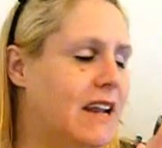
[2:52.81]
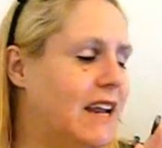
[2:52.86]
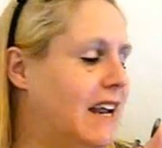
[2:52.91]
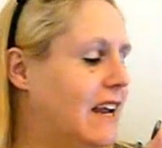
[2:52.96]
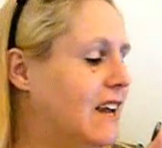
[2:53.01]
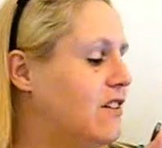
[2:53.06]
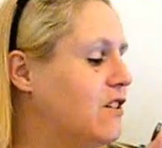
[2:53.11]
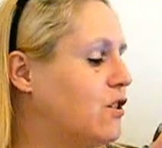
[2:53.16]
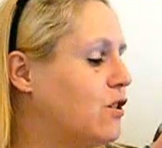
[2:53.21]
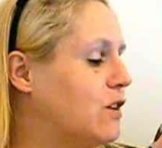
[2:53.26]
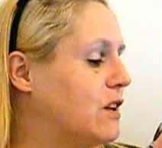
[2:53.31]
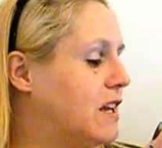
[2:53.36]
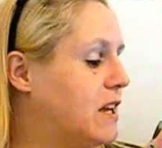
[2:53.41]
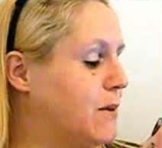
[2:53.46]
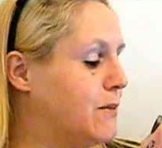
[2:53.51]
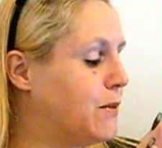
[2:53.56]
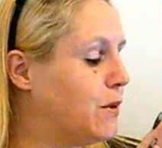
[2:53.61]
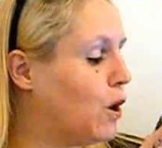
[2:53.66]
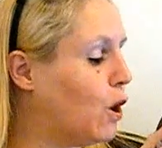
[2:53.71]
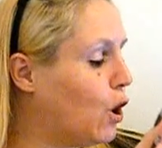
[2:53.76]
easier to
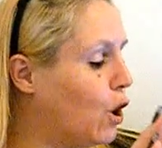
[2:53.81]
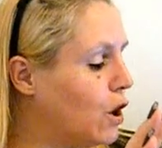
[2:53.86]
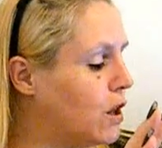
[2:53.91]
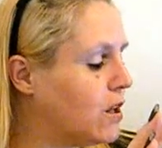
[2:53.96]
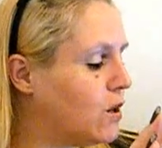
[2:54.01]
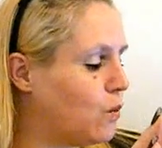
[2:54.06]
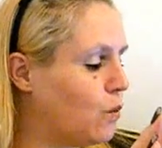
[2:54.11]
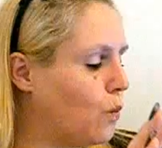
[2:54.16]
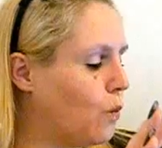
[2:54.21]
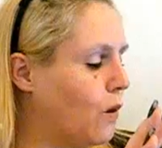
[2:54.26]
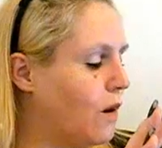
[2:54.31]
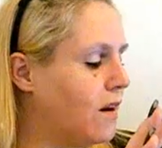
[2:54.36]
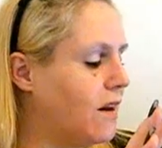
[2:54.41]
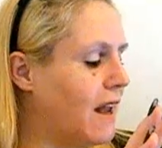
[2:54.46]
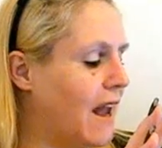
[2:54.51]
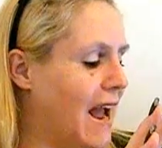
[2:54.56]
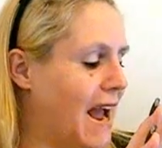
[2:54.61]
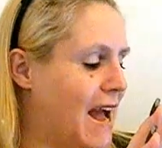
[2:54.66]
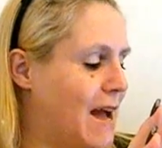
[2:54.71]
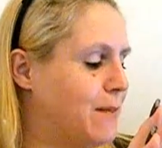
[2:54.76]
keep it all in one
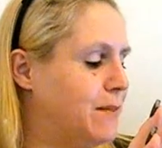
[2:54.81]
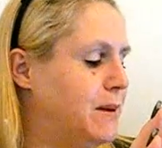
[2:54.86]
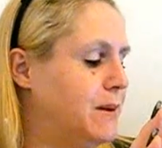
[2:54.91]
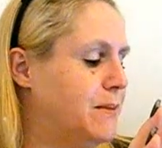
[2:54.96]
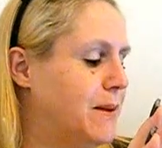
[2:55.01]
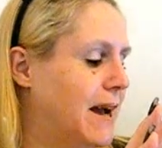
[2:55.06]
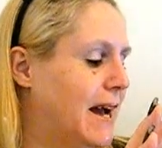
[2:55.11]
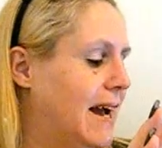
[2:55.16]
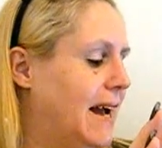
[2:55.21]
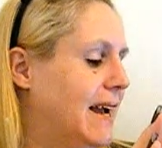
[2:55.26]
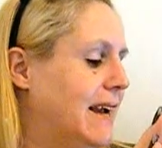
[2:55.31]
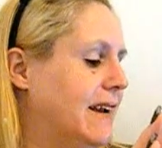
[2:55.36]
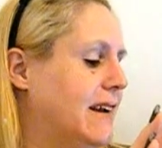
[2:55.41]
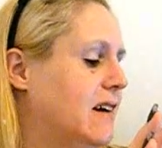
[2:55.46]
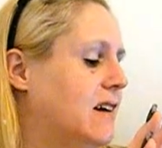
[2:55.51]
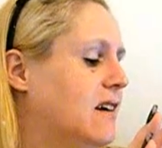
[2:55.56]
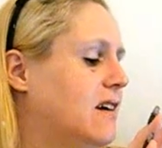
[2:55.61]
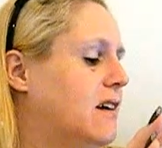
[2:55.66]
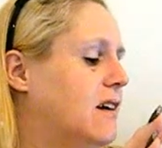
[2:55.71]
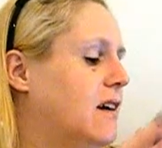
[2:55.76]
happy bag.
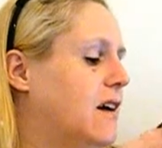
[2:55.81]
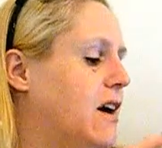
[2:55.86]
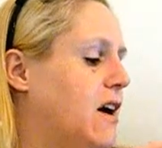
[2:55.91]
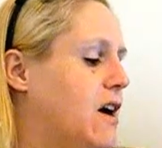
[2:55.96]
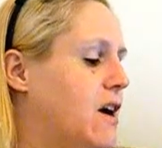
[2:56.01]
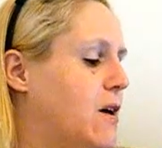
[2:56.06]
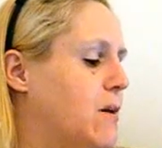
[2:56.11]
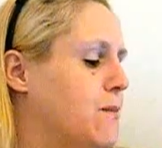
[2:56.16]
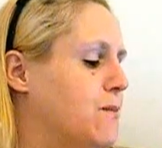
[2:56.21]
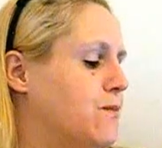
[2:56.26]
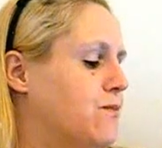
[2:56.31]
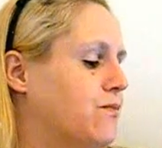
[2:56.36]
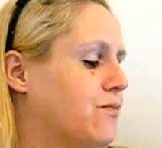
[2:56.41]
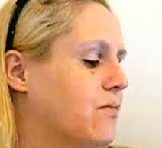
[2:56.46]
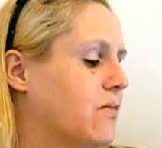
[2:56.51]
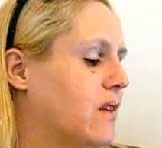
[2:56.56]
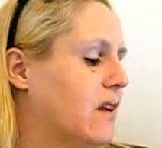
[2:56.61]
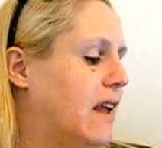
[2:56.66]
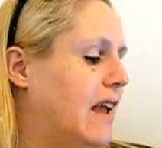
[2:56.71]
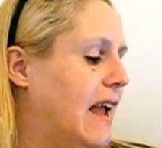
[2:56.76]

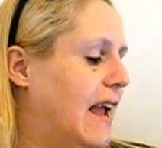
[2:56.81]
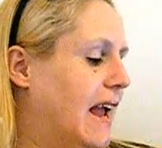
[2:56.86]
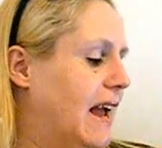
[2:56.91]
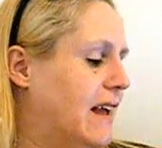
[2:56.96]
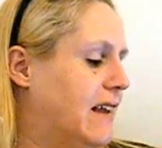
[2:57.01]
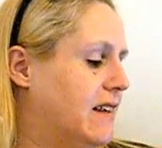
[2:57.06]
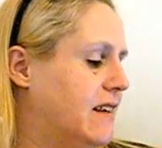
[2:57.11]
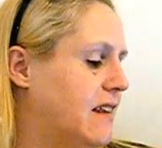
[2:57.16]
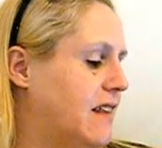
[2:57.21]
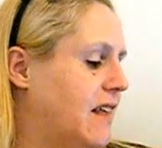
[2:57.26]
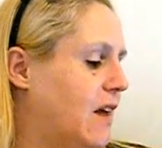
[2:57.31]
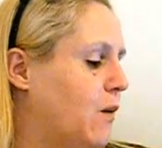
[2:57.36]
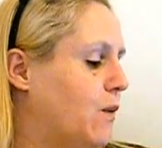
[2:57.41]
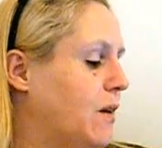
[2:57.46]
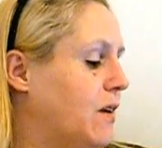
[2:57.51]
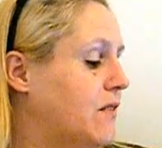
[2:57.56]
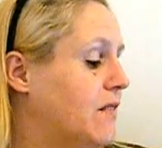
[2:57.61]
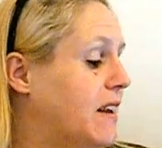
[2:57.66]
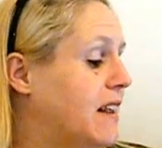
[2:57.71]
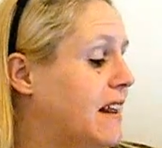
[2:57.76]
And that
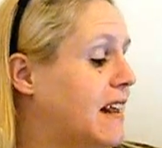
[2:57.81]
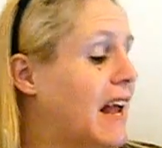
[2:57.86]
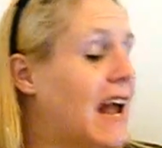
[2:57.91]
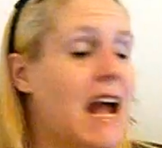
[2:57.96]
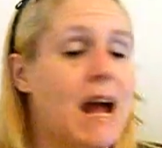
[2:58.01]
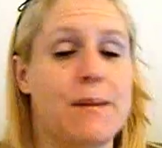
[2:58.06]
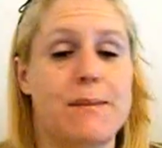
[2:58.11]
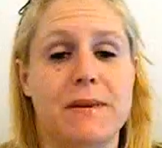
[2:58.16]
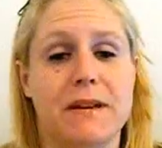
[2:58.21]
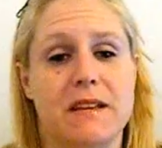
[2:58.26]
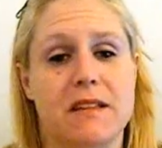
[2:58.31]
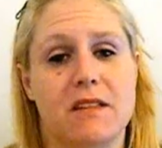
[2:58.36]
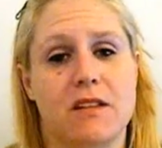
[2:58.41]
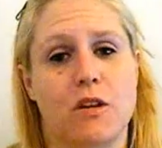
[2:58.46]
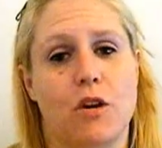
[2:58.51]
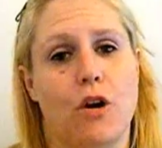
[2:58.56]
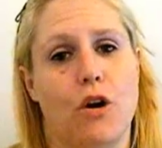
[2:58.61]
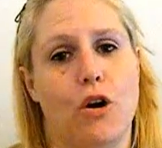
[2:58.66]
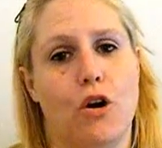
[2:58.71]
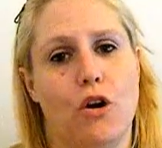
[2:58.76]
way, if anything happens,
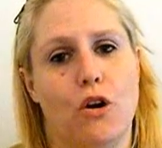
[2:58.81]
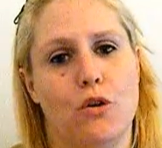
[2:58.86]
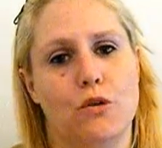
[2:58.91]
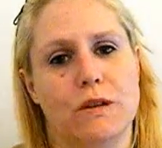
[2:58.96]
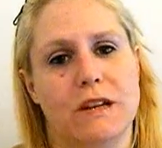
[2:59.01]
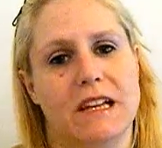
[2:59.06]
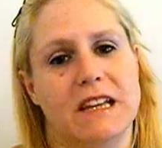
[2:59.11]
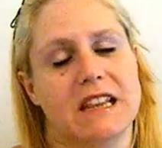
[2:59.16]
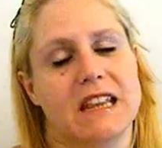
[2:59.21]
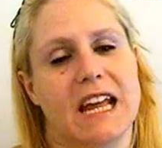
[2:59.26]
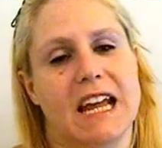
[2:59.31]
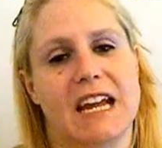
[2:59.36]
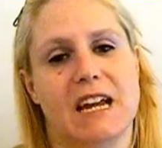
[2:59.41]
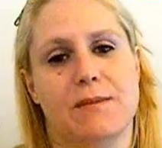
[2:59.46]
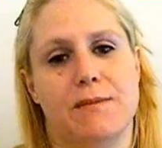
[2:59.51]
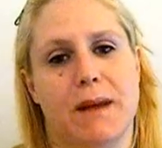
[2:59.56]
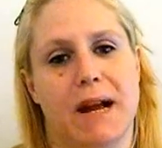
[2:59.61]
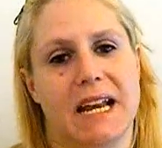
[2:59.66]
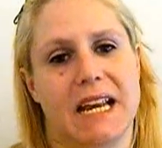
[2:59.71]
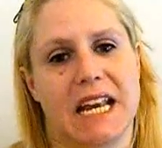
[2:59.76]
only
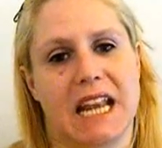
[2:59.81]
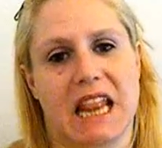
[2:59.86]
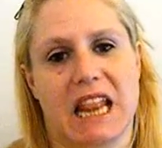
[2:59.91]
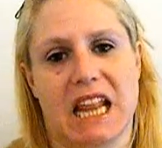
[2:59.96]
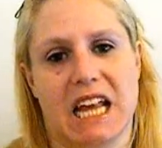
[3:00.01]
like-minded